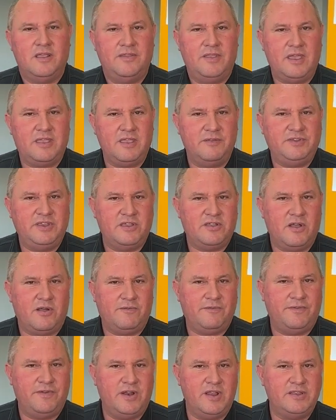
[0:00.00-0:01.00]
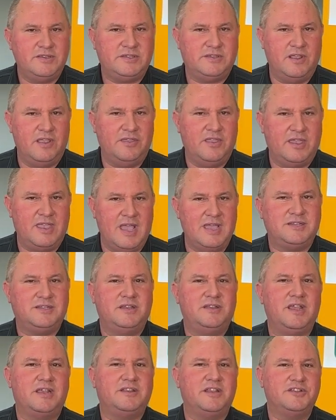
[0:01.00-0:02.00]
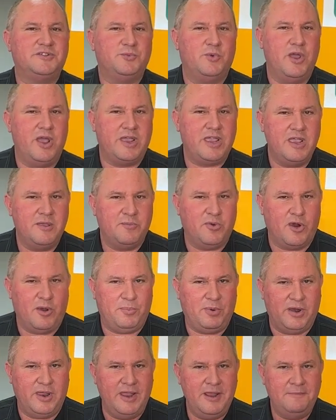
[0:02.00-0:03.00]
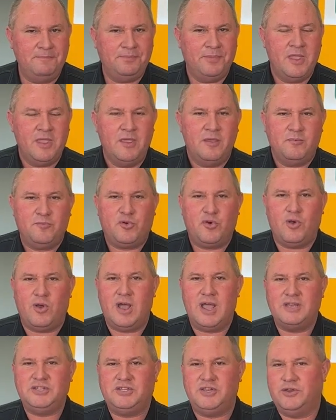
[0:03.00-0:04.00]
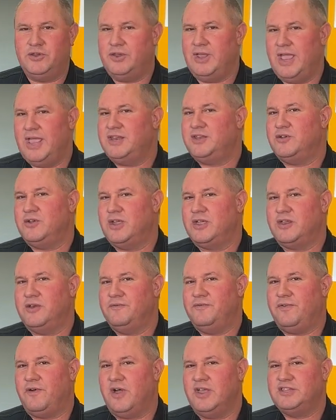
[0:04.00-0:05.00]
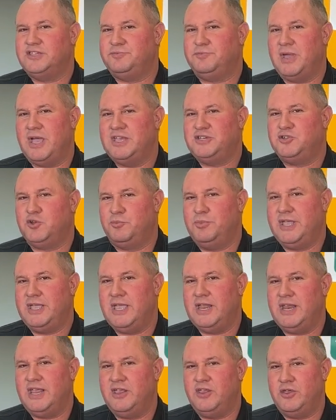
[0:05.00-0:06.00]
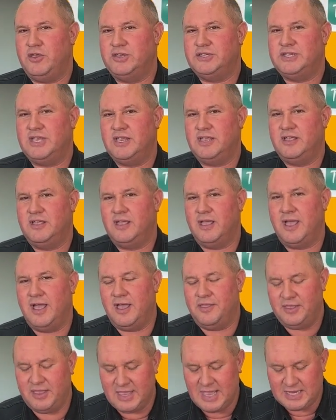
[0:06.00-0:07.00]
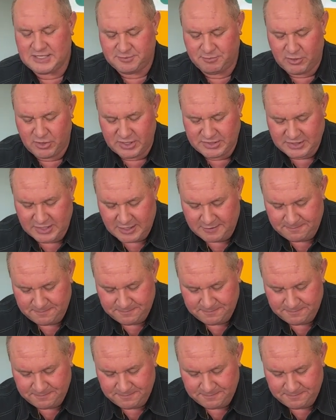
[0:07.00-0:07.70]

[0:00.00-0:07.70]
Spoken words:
That gives you confidence that the gas detector is working properly prior to entering a confined space or beginning using the gas monitor.